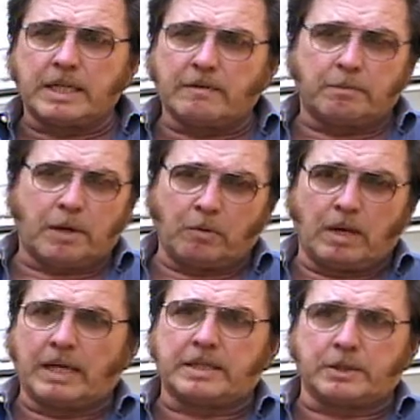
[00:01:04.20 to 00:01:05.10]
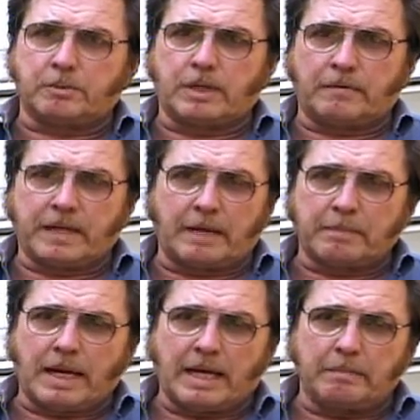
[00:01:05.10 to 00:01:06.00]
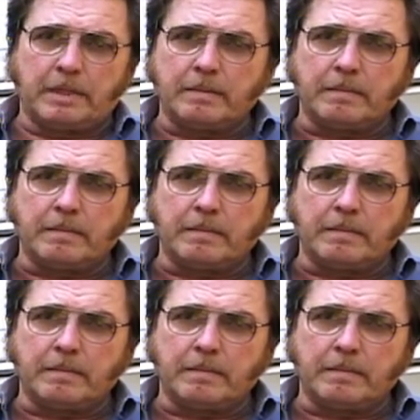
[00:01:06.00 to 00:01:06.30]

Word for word: have to have a boat like this one I've got behind